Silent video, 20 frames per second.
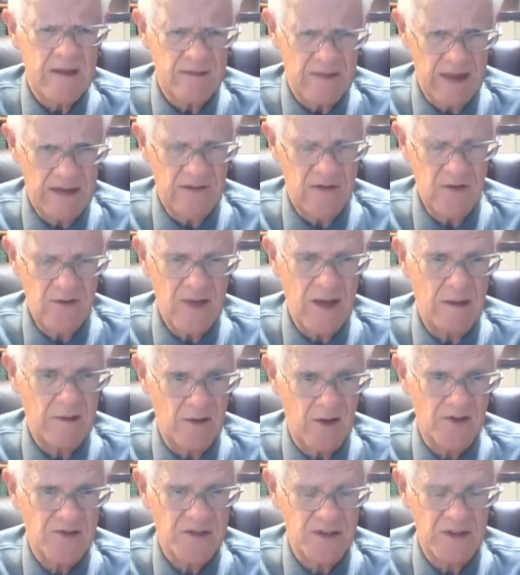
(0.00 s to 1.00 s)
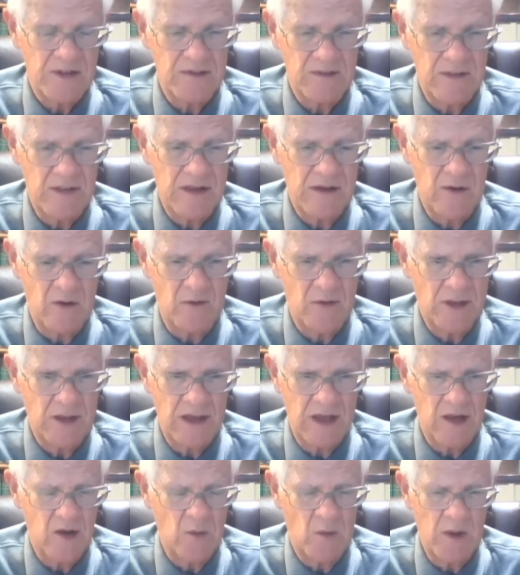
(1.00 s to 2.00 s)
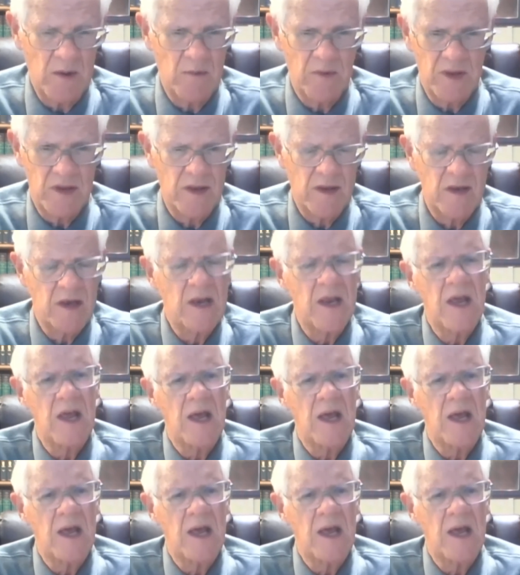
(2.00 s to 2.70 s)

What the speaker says: They do that because they know they can get away with it.